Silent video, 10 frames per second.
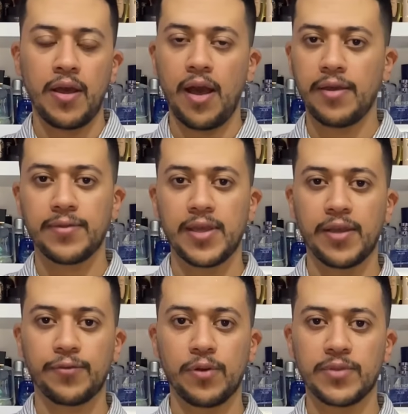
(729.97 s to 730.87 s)
I think,
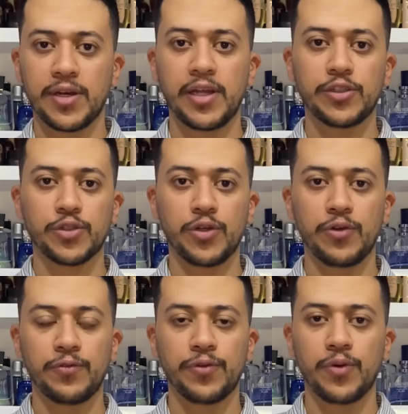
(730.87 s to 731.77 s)
from the range
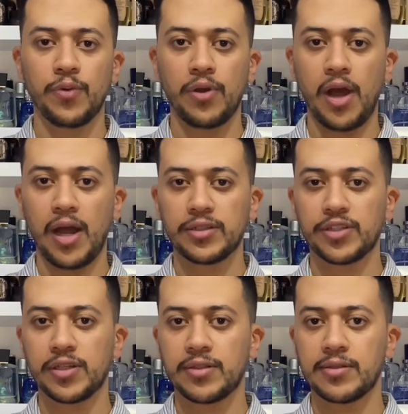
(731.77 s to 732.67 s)
of
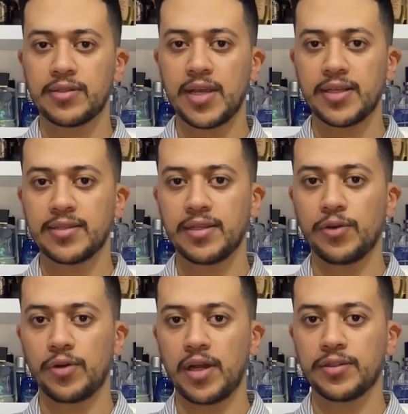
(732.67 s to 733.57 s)
160
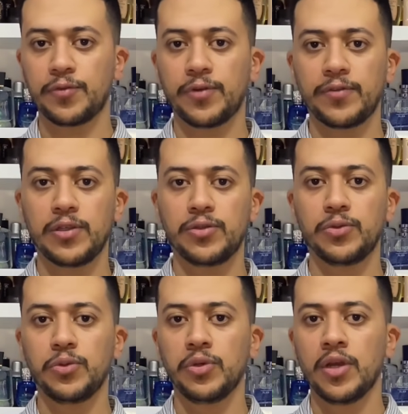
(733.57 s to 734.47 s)
or
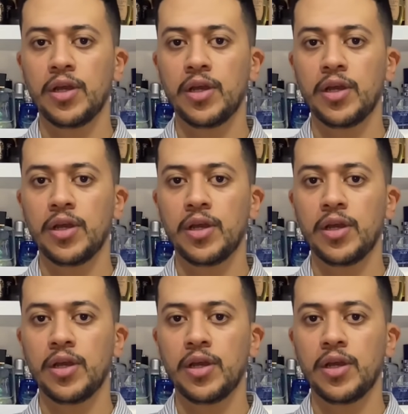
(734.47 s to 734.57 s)
152